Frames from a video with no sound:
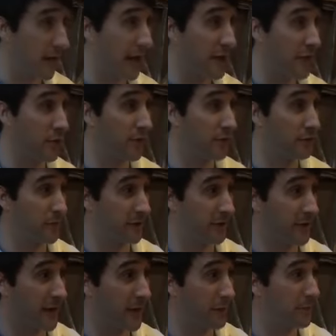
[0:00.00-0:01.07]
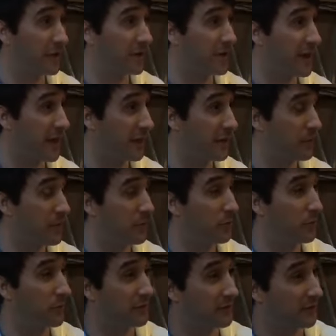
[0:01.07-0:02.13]
I knew I was bringing the camera today and that mm-hmm.
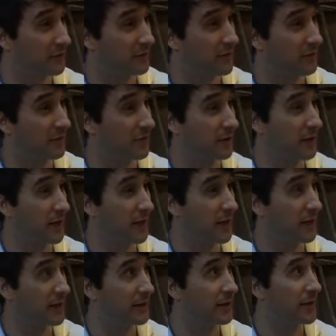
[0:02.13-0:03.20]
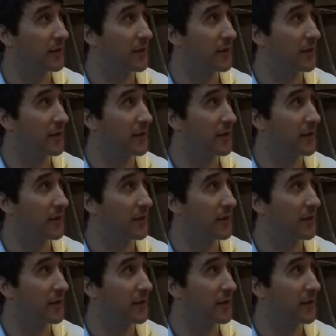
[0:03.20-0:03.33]
people would see stuff online.